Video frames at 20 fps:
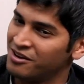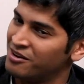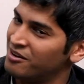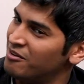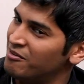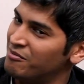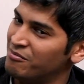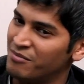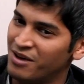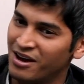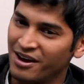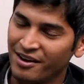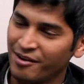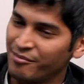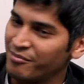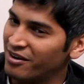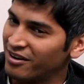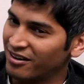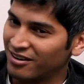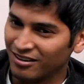My
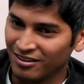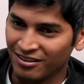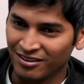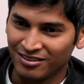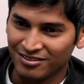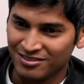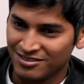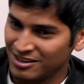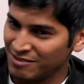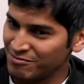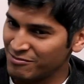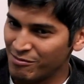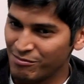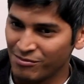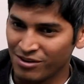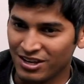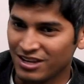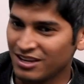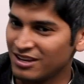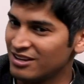American team member,
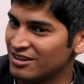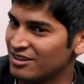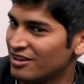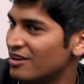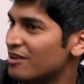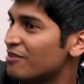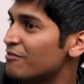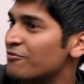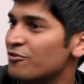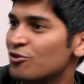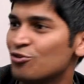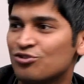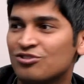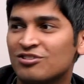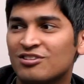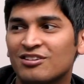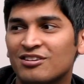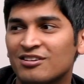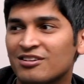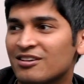he refused.
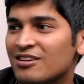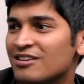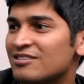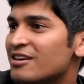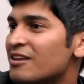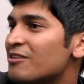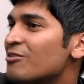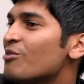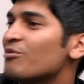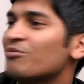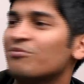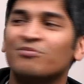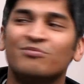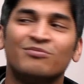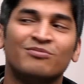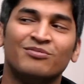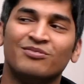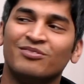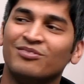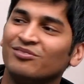He said, no,
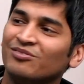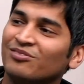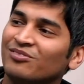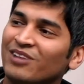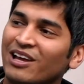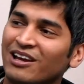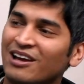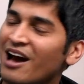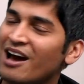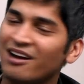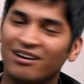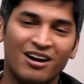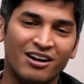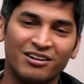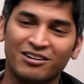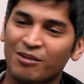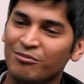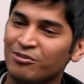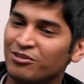like I can't come to the